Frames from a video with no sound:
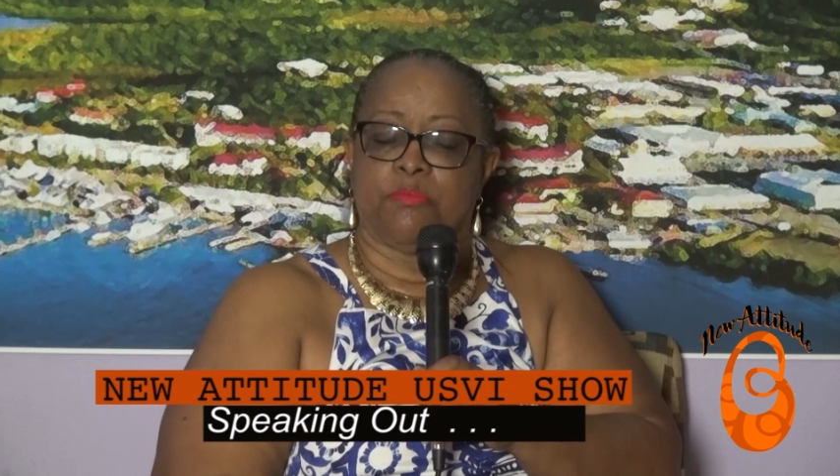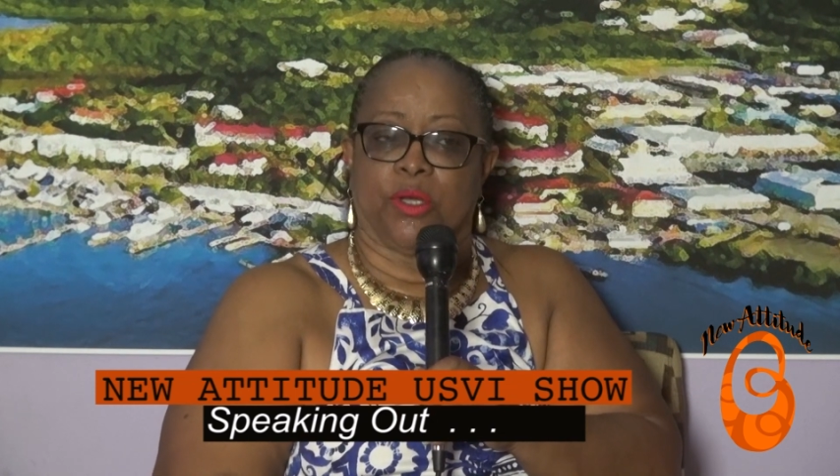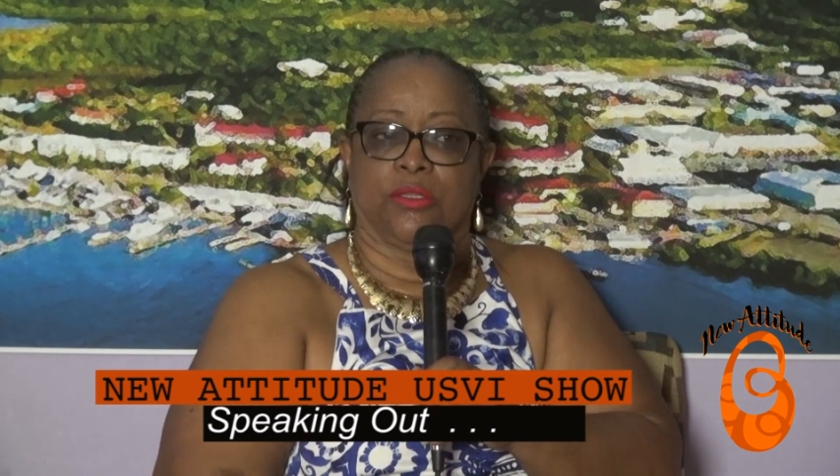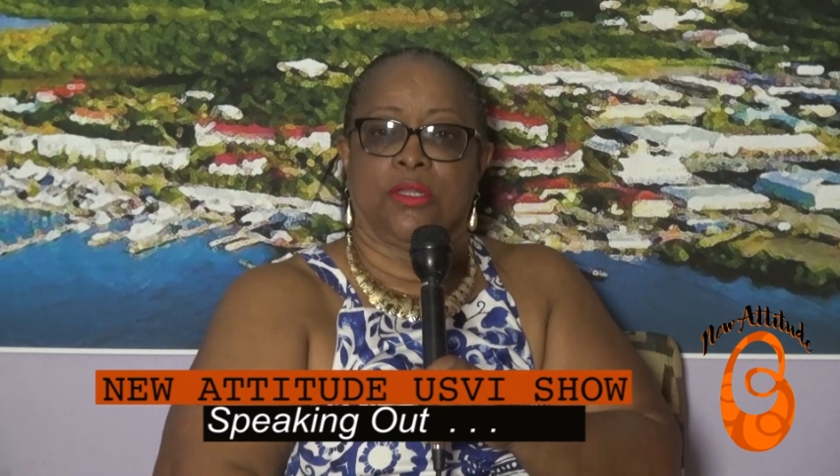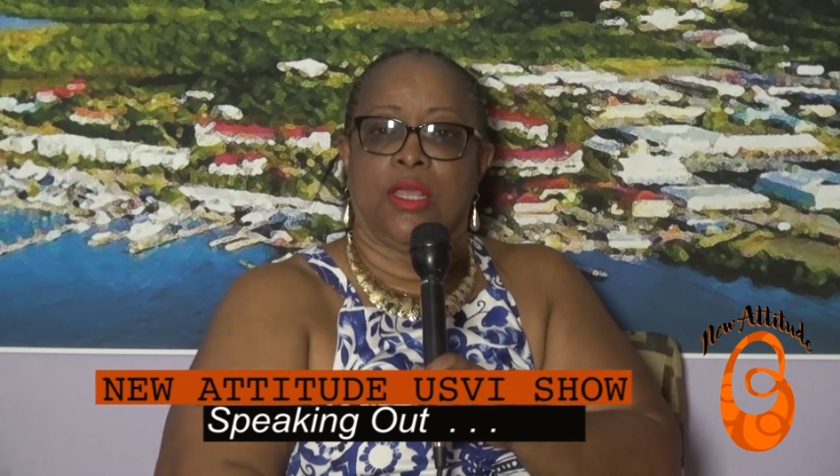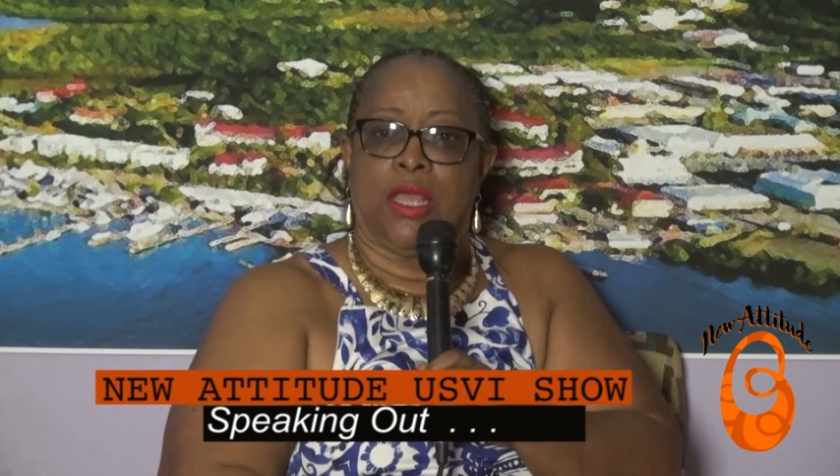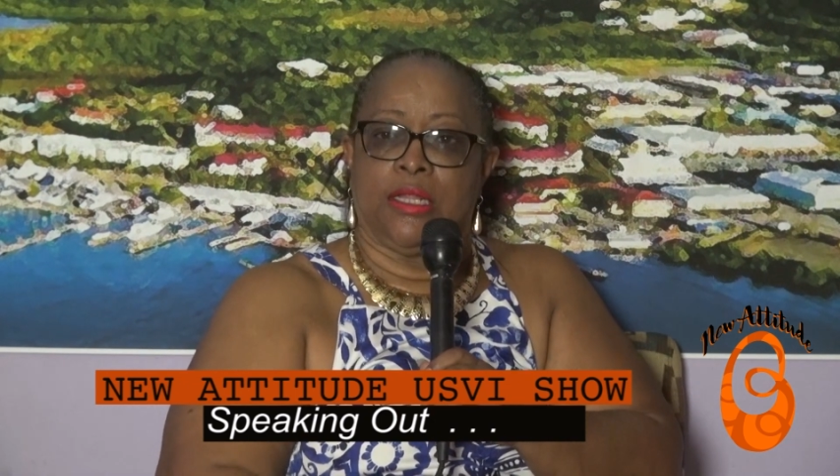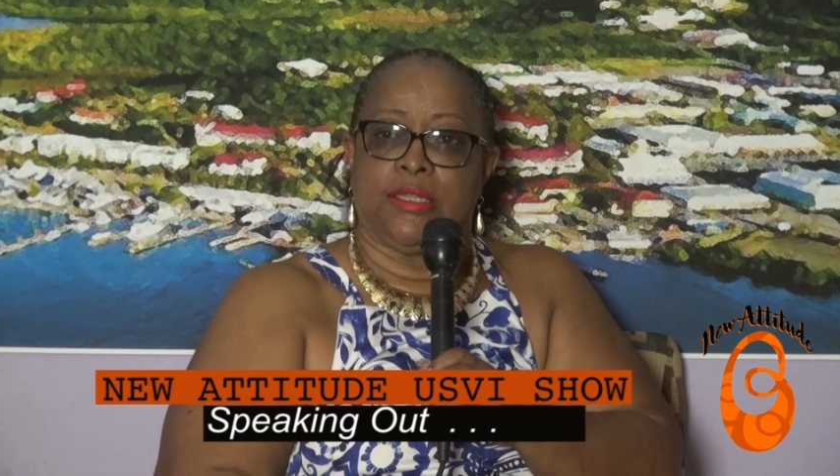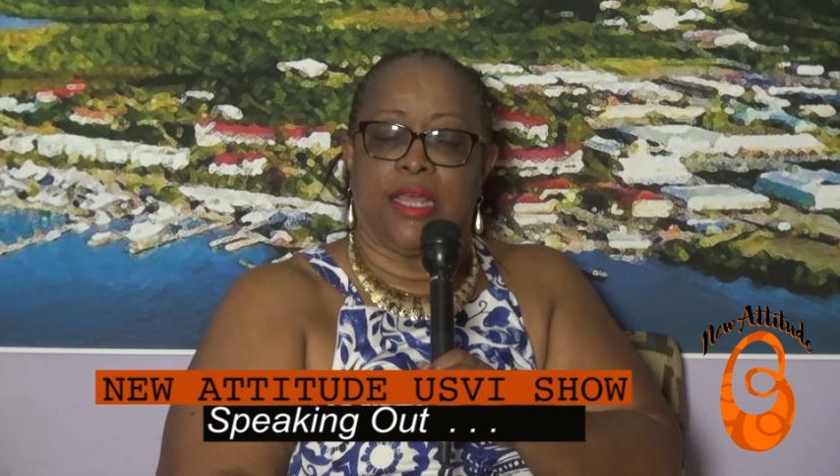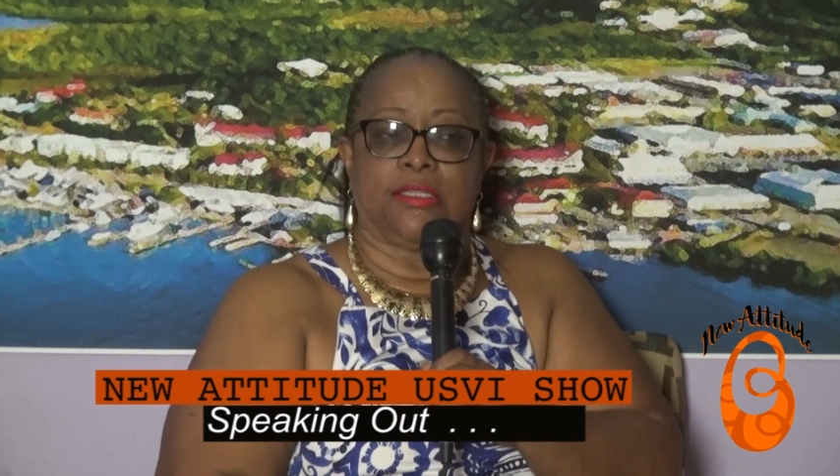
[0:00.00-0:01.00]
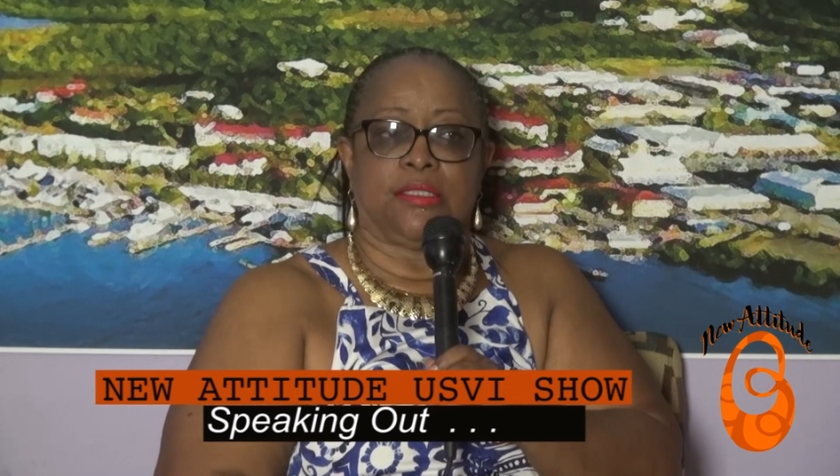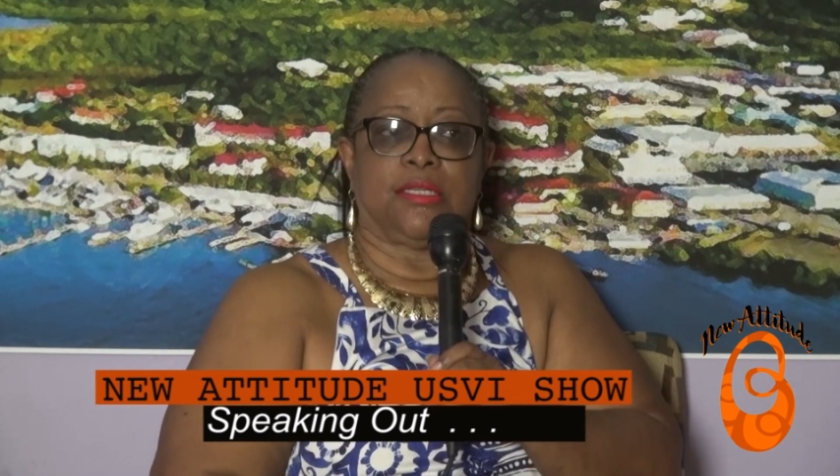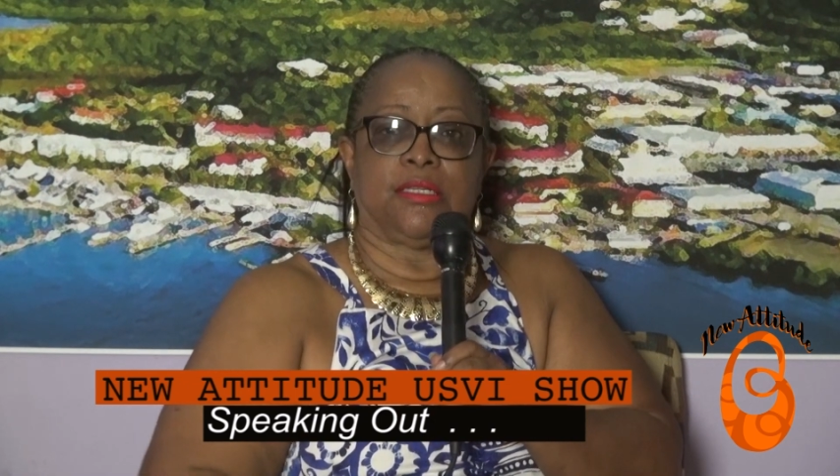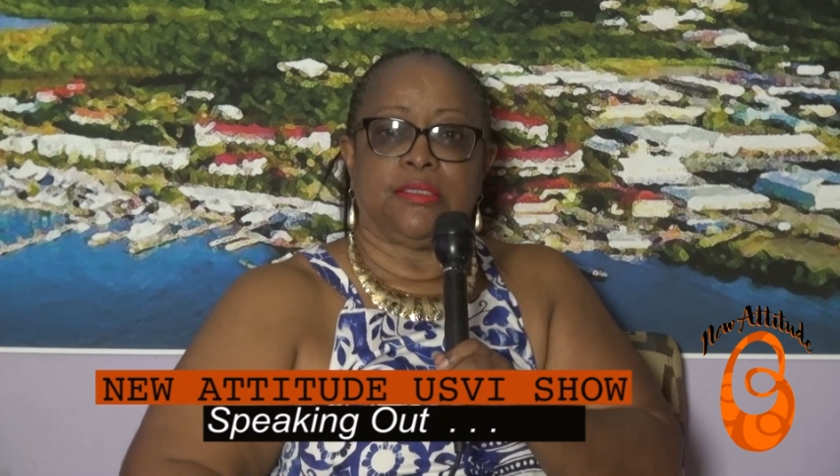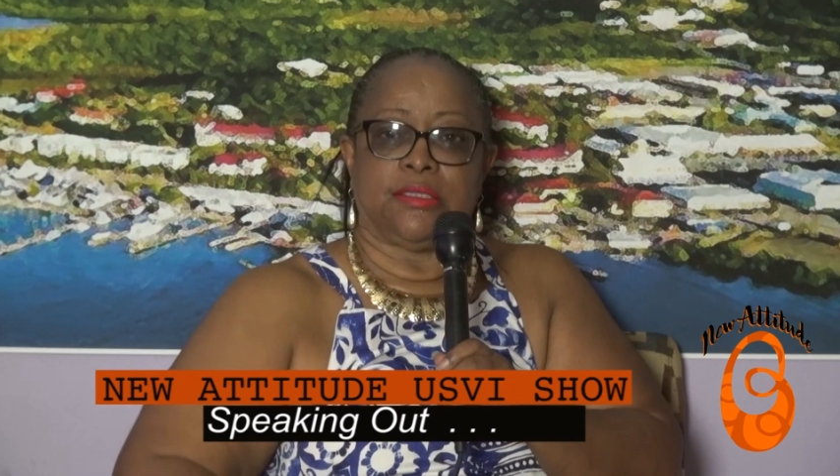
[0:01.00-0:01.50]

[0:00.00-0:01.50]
but that